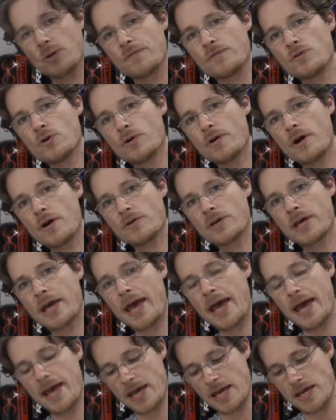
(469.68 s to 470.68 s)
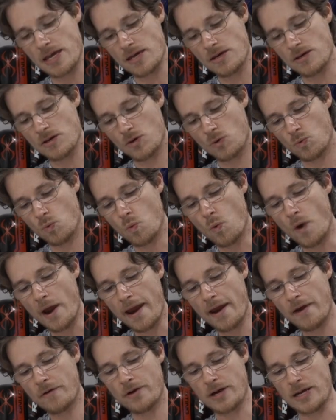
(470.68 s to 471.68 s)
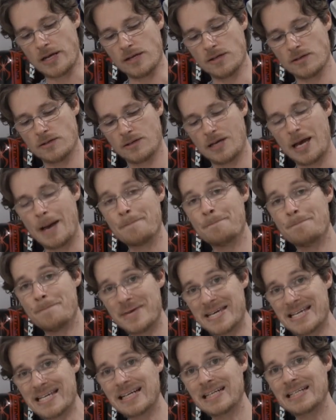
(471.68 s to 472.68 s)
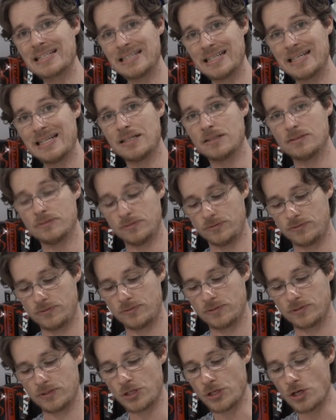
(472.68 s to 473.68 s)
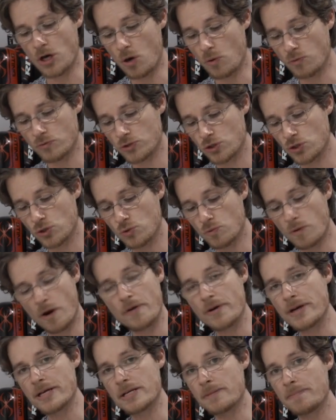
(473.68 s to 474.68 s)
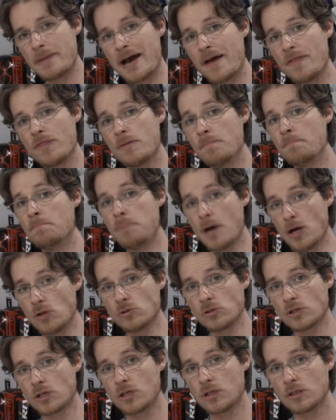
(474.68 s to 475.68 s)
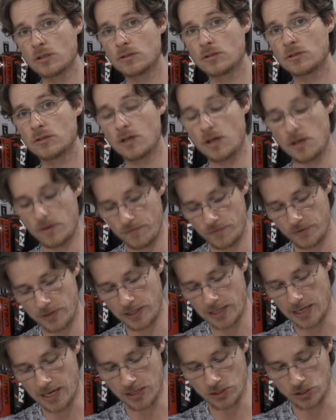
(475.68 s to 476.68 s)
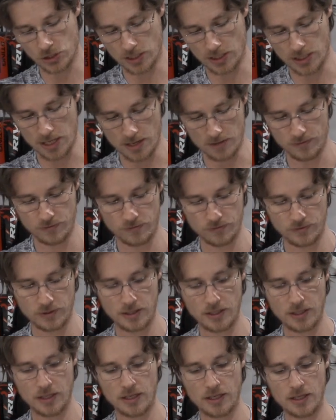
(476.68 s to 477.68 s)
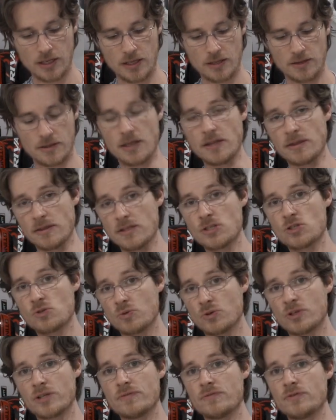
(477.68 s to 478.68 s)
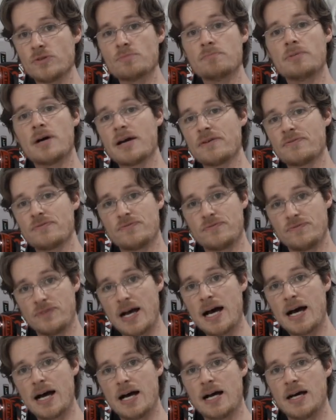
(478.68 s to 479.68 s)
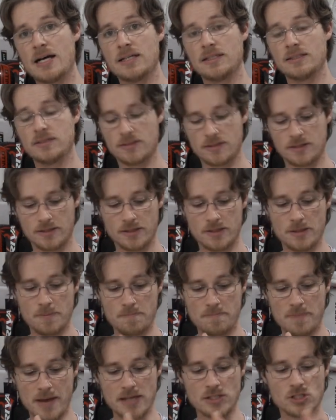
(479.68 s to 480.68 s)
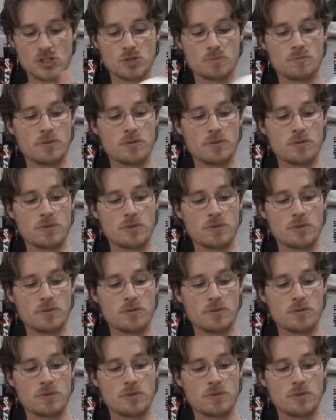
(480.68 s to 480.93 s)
if you're okay wearing a bigger glove, you're not too worried about the bulk of the larger glove, then this will give you by far the best